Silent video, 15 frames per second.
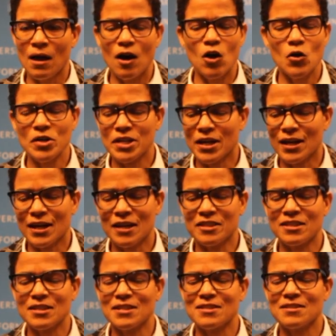Oh yeah, I
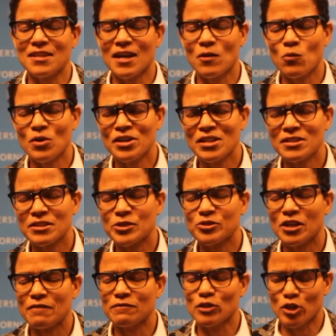think that one of the things
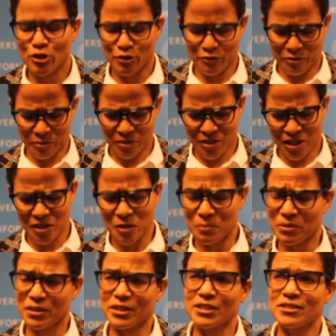I've learned from studying
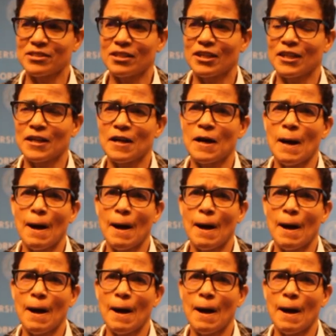policing